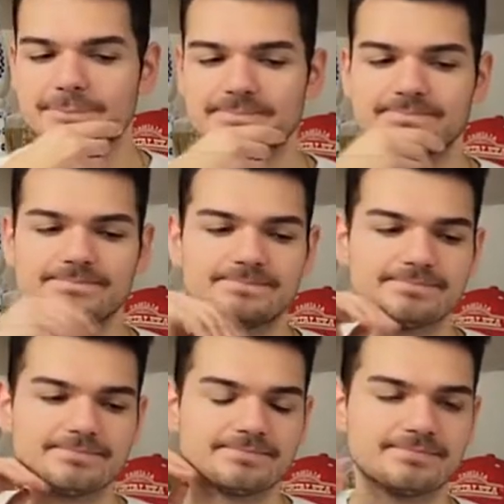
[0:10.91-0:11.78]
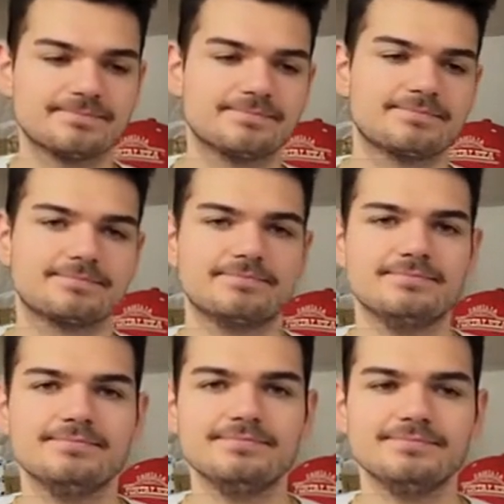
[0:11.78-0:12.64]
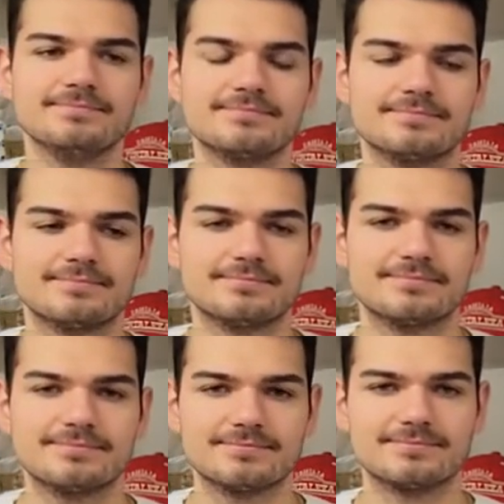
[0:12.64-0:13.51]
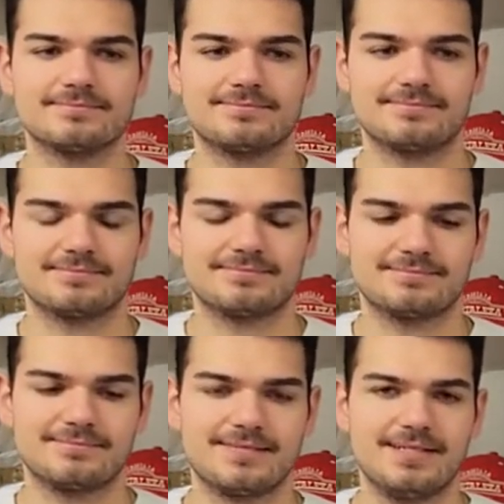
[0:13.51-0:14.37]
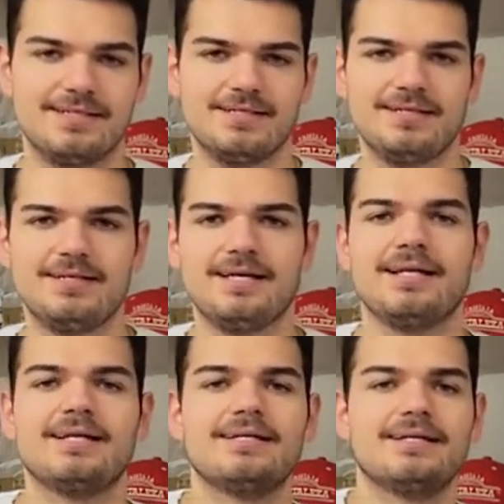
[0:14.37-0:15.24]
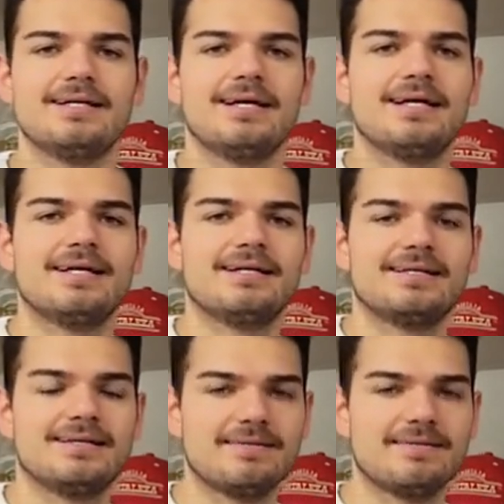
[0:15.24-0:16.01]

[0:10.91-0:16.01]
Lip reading: The person shown says nothing.